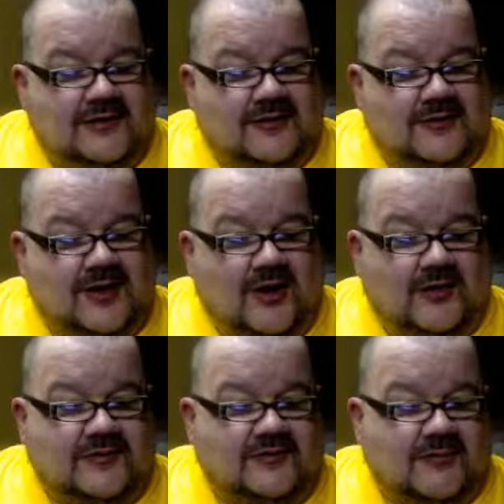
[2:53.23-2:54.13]

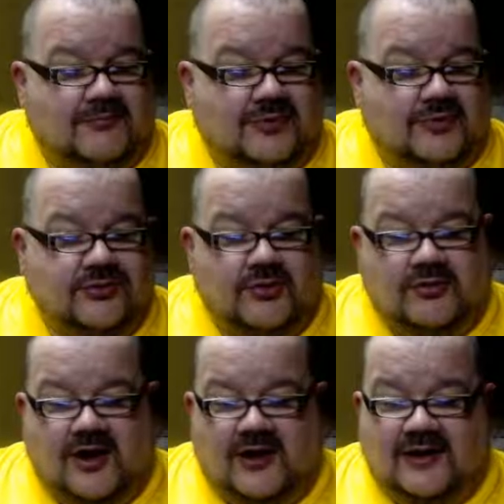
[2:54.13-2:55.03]
and some blue thrown
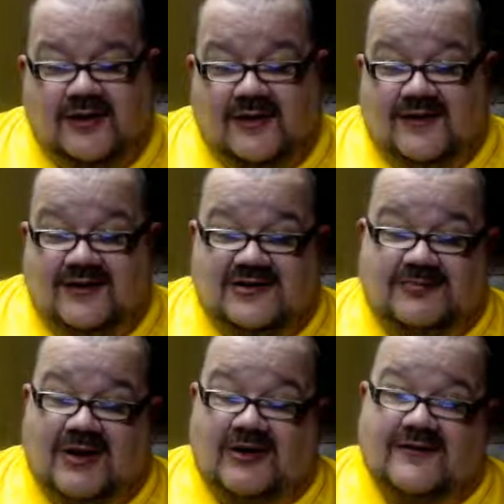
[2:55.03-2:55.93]
on it is
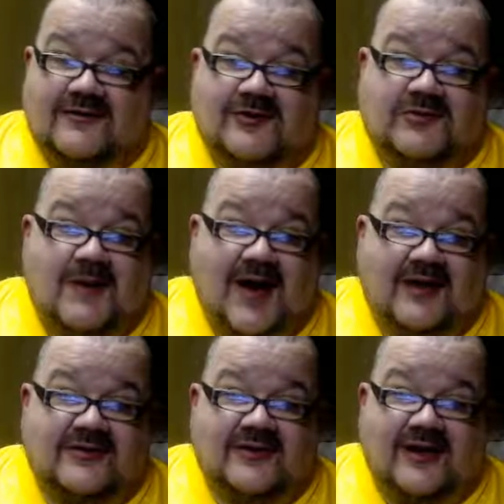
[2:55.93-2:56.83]
better than the
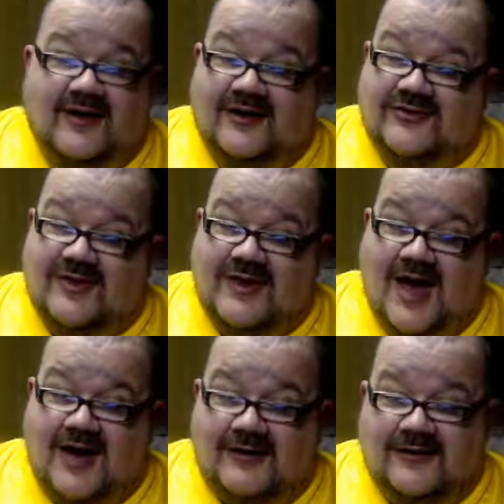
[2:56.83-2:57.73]
switchbacks. I gotta say
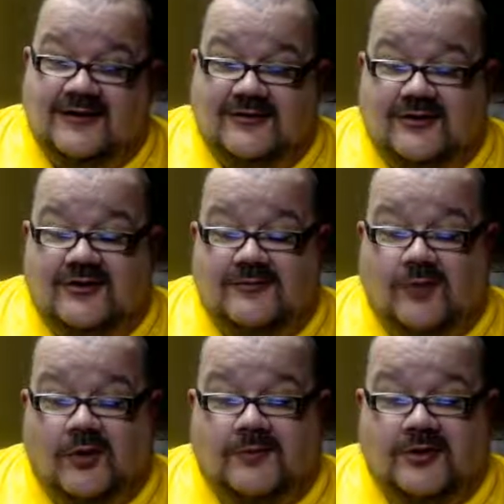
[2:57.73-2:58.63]
that, and could
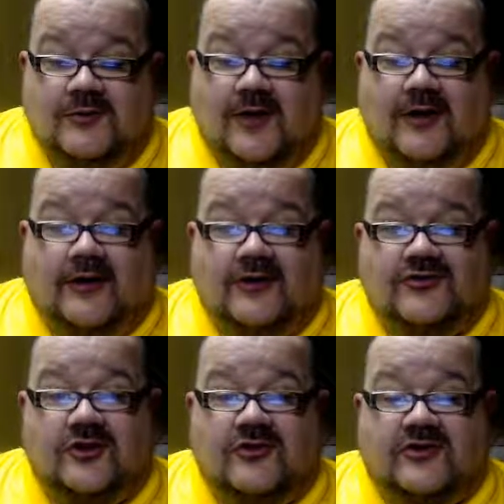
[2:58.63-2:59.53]
work pretty well on a
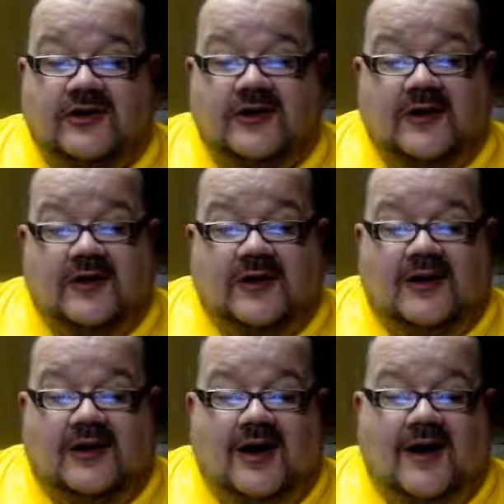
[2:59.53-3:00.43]
jersey.
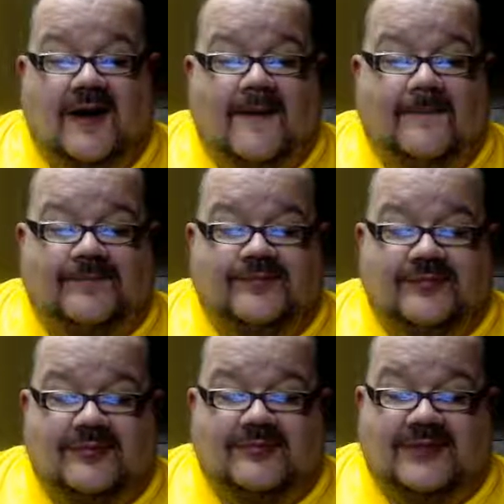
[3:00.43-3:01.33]

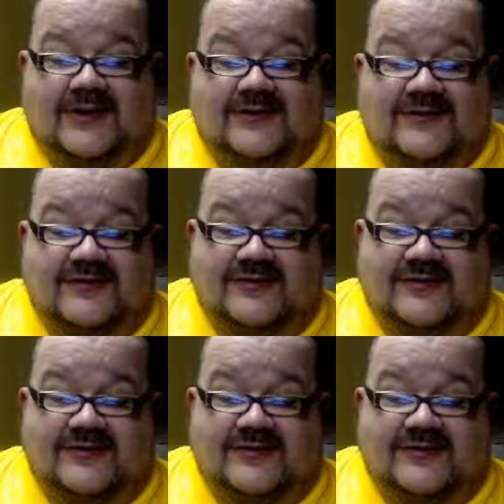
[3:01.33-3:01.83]
But it's just